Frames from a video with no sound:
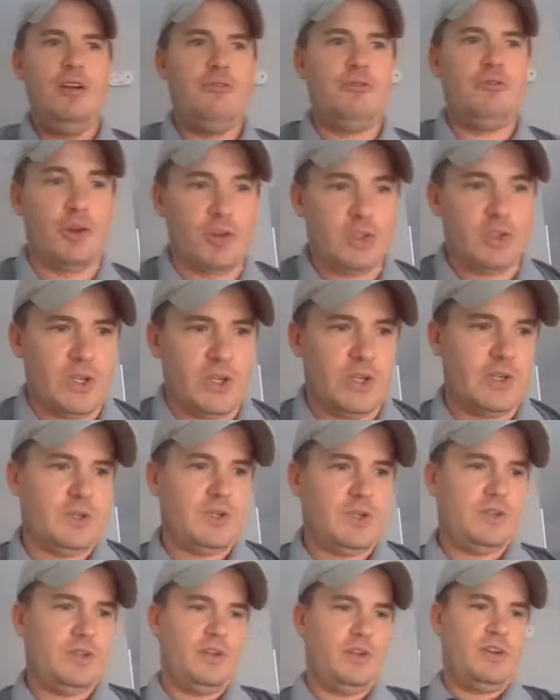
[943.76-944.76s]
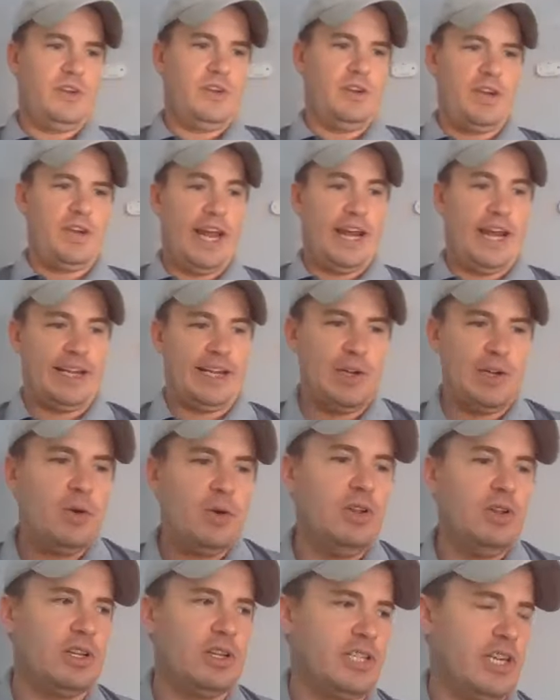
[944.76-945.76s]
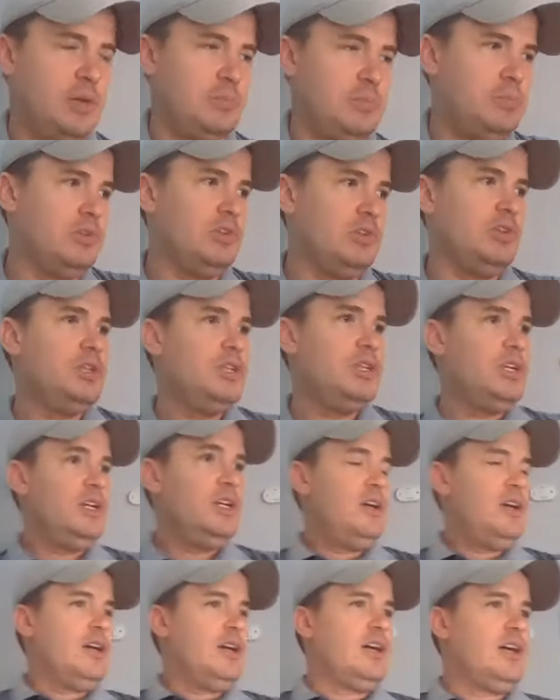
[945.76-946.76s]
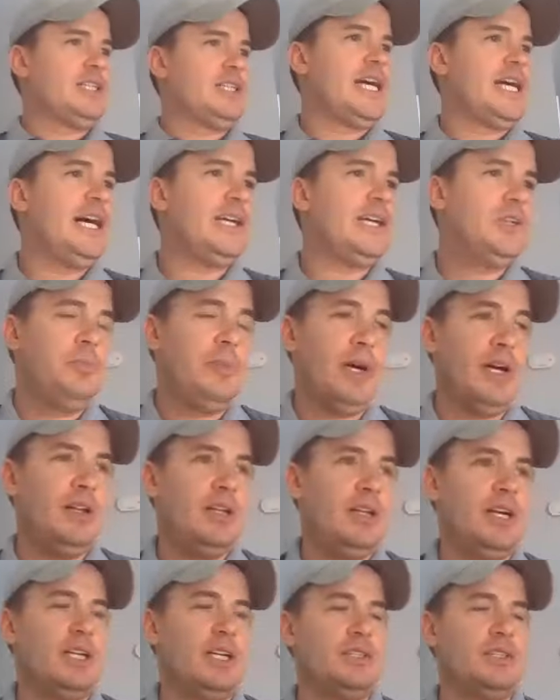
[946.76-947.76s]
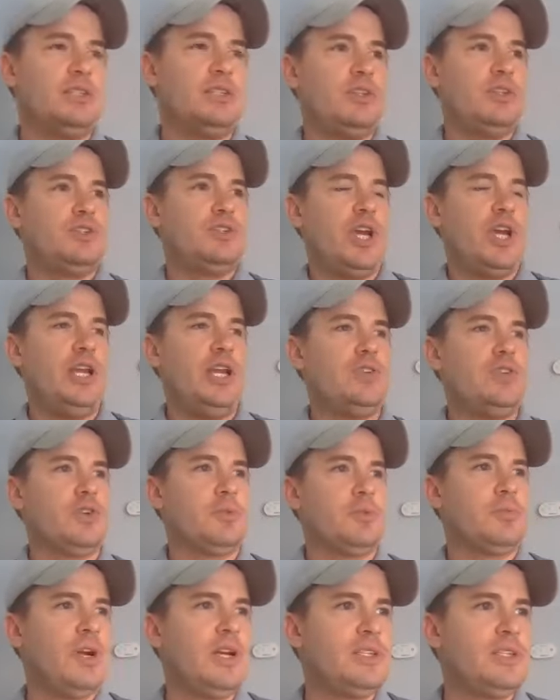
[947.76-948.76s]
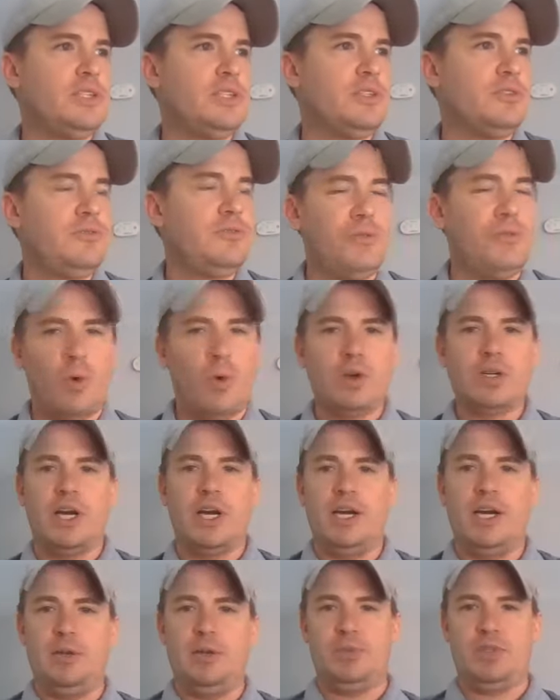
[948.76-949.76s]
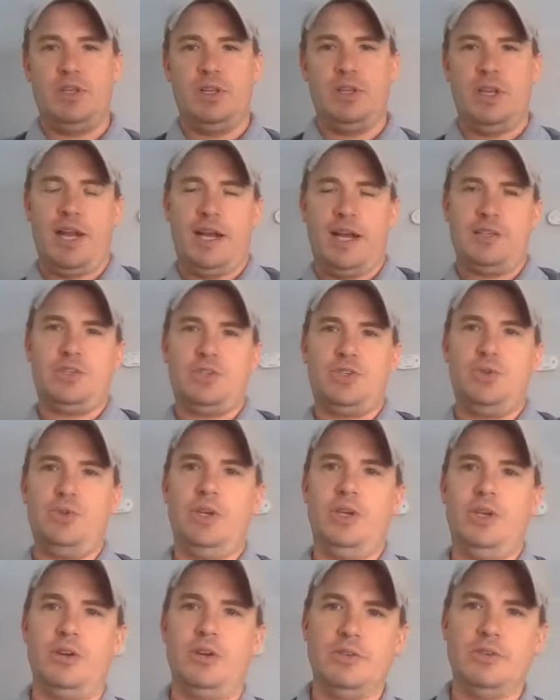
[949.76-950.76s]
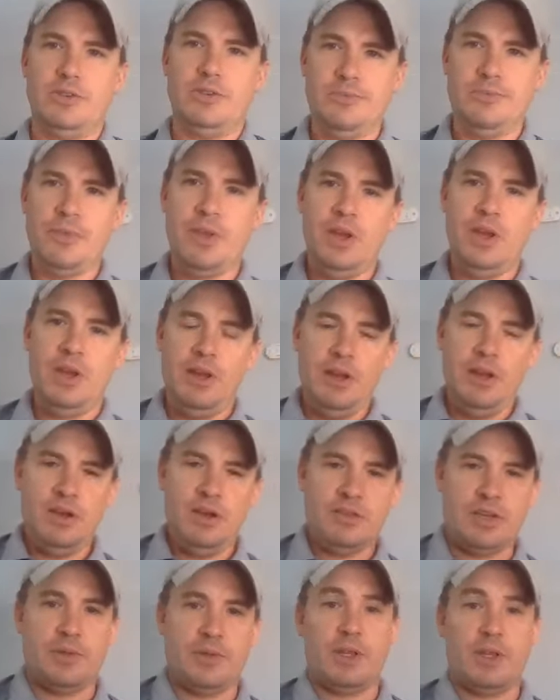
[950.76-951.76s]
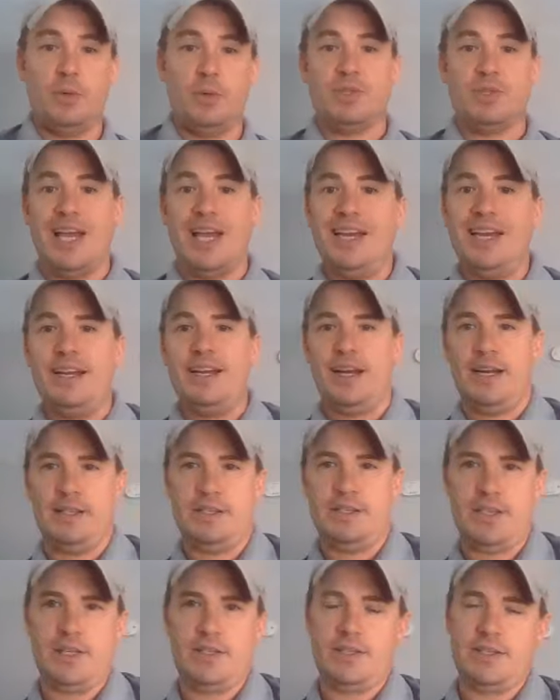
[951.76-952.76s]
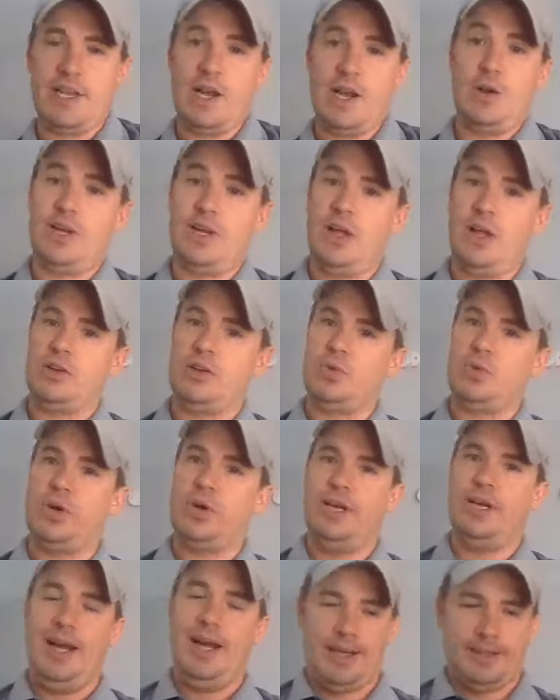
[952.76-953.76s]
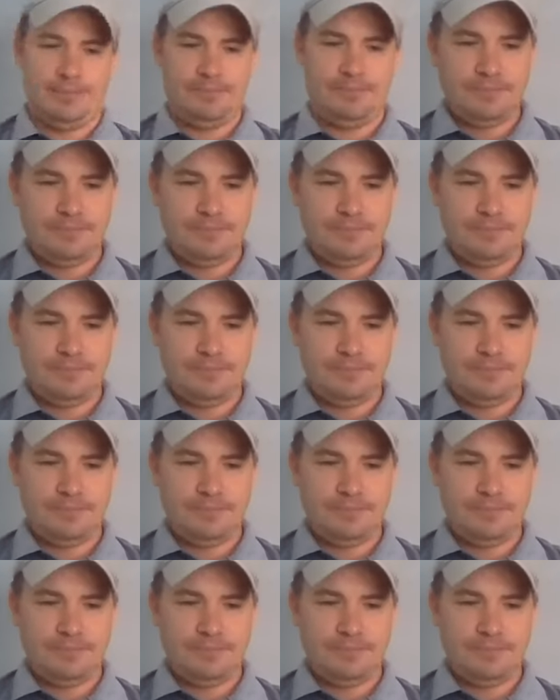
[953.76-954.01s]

Versus anecdotal example, Taco Bell has changed their prices 4 times in the last 2 years. Something that was 89 cents is now $1.29.